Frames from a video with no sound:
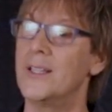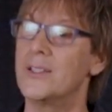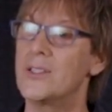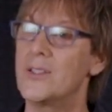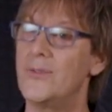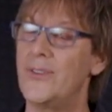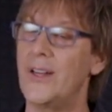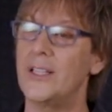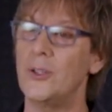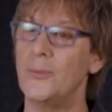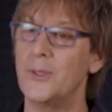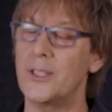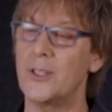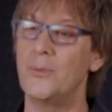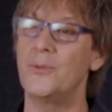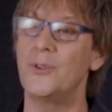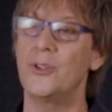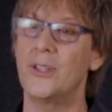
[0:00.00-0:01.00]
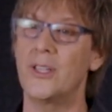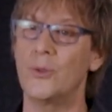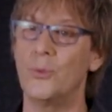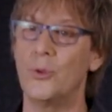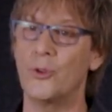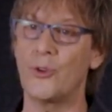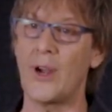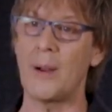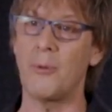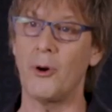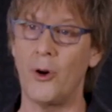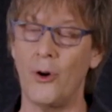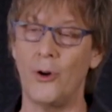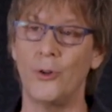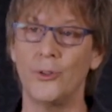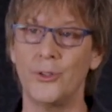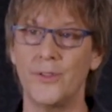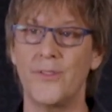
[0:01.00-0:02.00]
development community will grab a
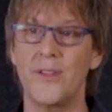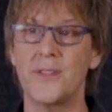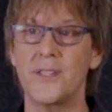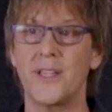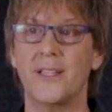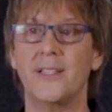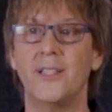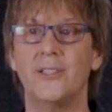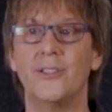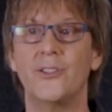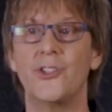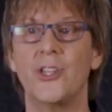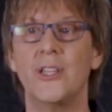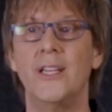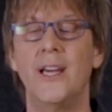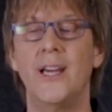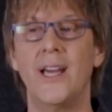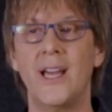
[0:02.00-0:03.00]
hold of this technology